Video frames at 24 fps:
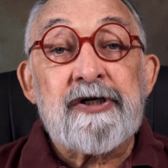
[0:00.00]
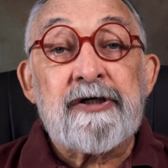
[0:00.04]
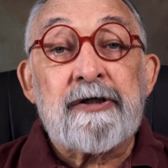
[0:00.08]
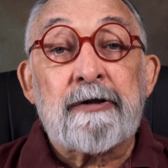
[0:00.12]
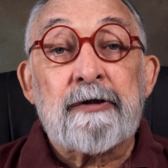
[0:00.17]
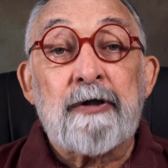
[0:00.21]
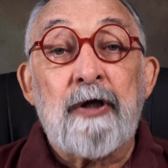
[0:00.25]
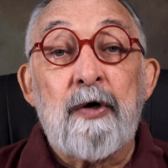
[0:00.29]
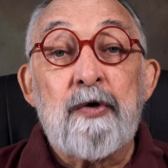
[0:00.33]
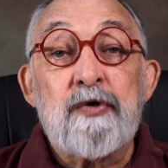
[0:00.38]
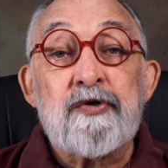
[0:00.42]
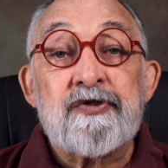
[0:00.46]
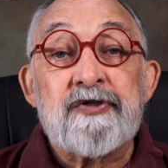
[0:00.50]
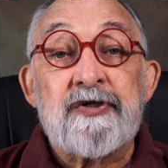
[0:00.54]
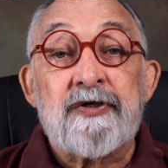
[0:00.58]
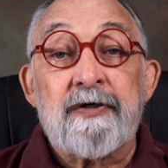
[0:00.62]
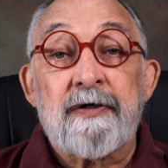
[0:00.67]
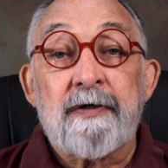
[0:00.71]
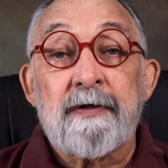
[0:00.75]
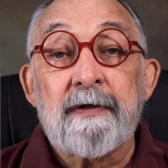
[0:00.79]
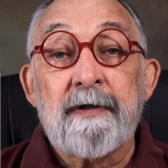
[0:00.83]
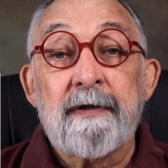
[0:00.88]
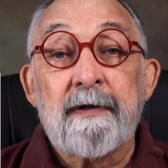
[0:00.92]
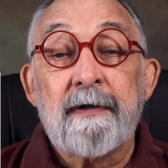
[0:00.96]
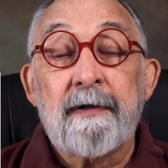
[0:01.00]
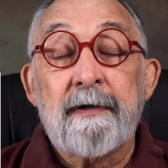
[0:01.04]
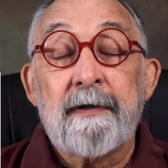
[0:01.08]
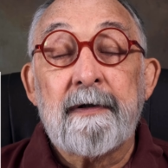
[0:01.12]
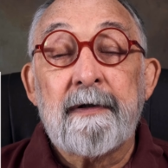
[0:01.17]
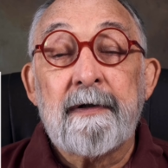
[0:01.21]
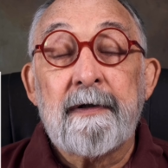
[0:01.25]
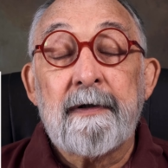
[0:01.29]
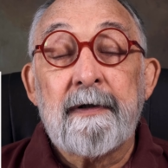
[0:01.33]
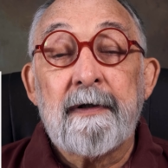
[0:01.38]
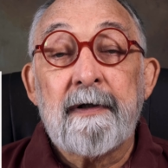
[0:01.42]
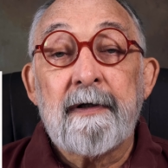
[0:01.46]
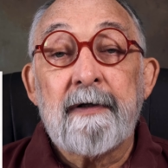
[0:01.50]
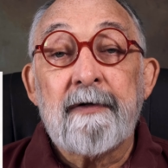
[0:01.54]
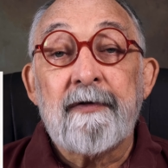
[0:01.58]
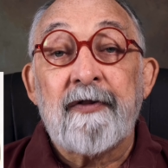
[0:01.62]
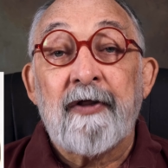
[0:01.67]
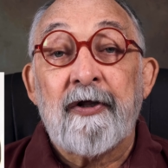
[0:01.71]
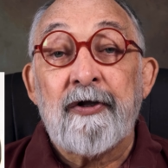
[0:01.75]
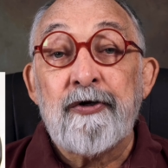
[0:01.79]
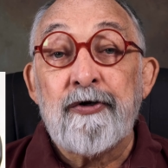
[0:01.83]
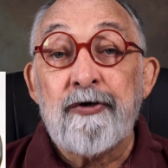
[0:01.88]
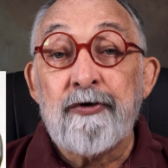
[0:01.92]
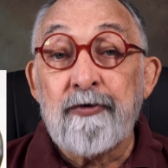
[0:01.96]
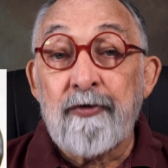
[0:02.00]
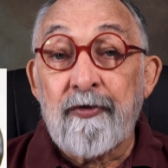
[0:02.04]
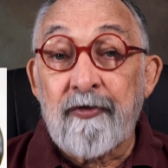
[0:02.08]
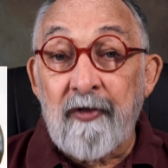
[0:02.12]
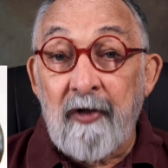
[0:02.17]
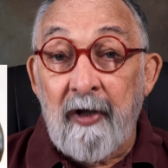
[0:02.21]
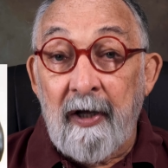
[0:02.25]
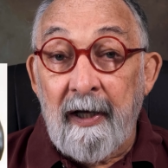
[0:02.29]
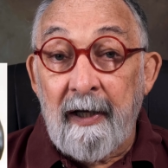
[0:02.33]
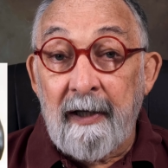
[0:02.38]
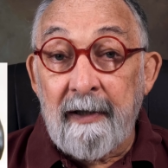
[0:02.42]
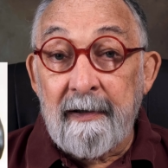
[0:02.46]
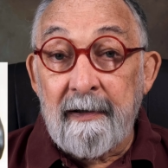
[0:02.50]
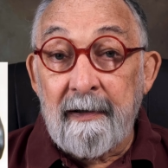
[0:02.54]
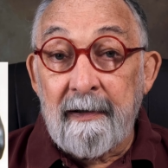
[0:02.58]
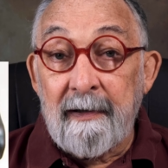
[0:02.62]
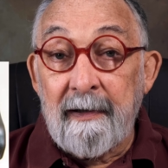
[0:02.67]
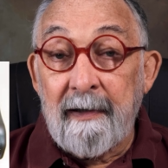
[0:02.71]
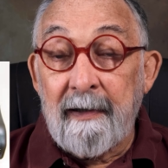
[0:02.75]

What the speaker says: closer than you thought,